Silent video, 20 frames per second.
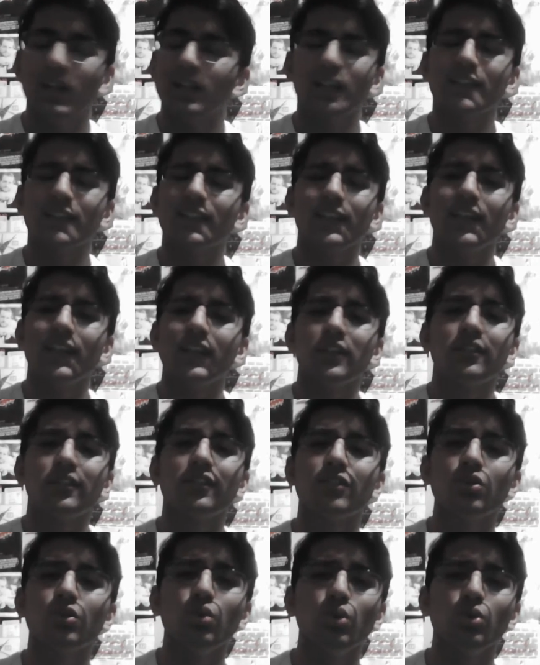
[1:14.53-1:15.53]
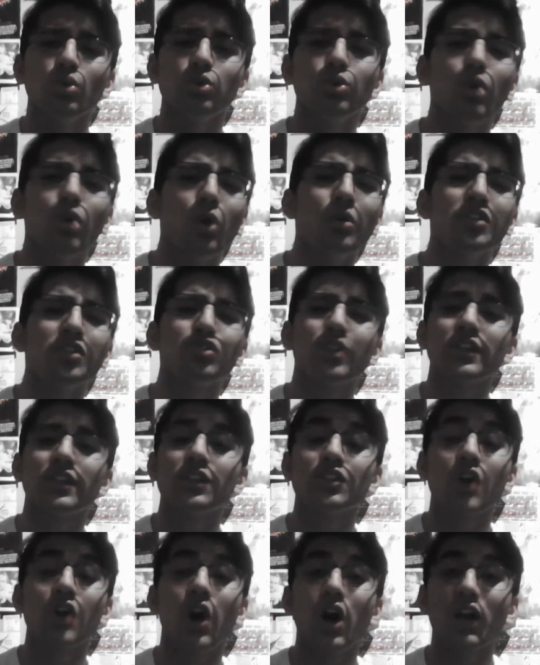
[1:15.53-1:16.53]
Like the kid at school who always tried
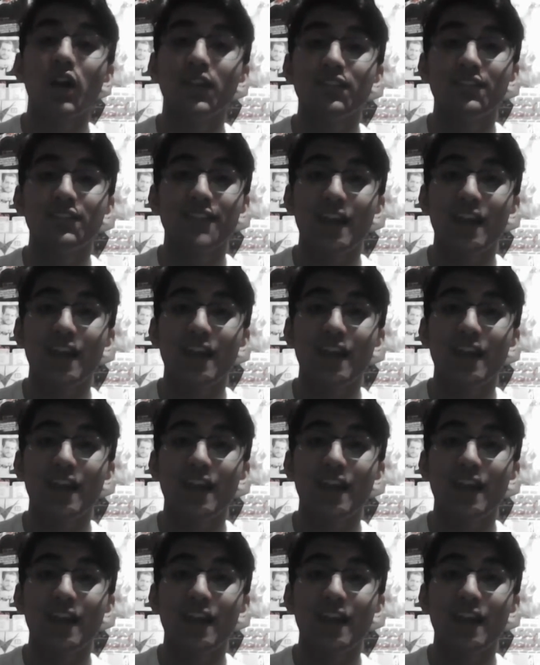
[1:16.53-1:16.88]
to talk and